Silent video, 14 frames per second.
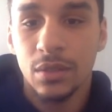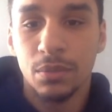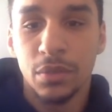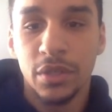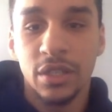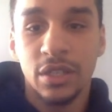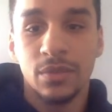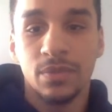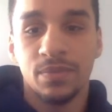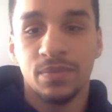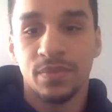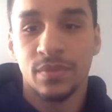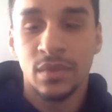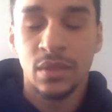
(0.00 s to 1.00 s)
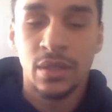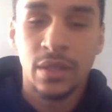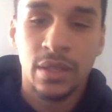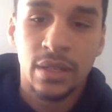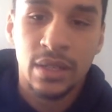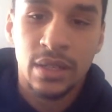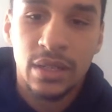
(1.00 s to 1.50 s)
But
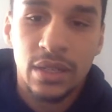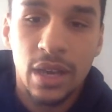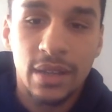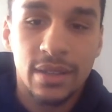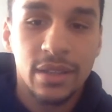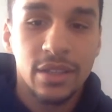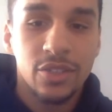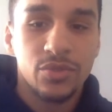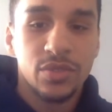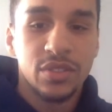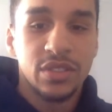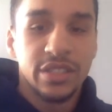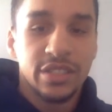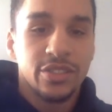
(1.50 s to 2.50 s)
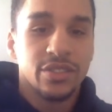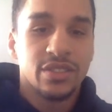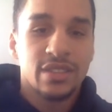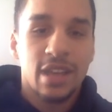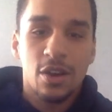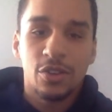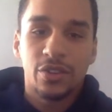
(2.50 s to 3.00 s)
I think it's ridiculous
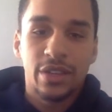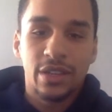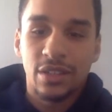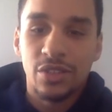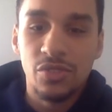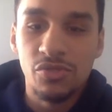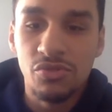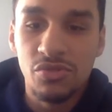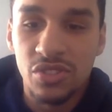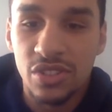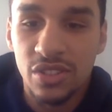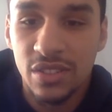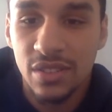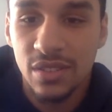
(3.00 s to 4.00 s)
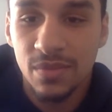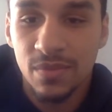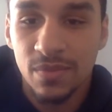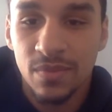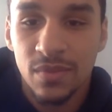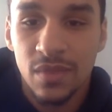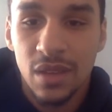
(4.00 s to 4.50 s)
how the news just
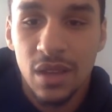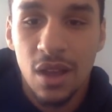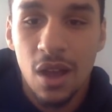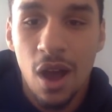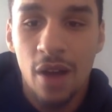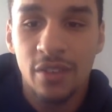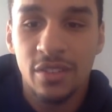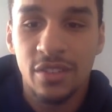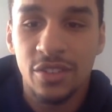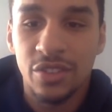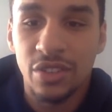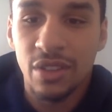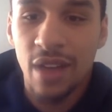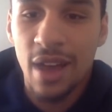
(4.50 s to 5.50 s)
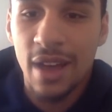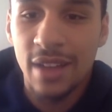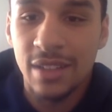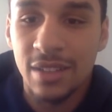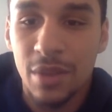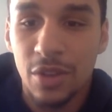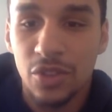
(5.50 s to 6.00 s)
constantly lies
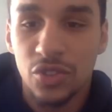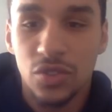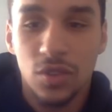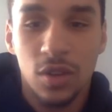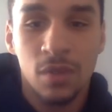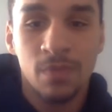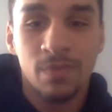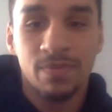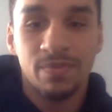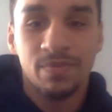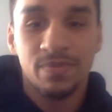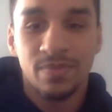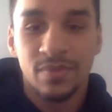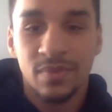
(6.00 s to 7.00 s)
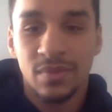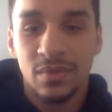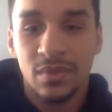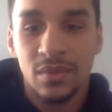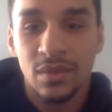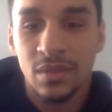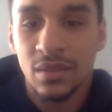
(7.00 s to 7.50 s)
about Trump.
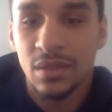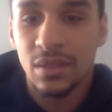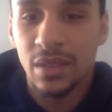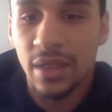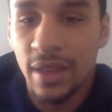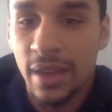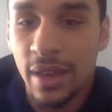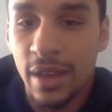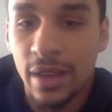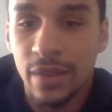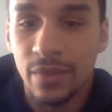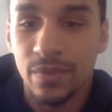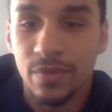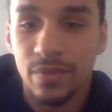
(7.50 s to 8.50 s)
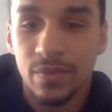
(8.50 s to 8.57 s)
And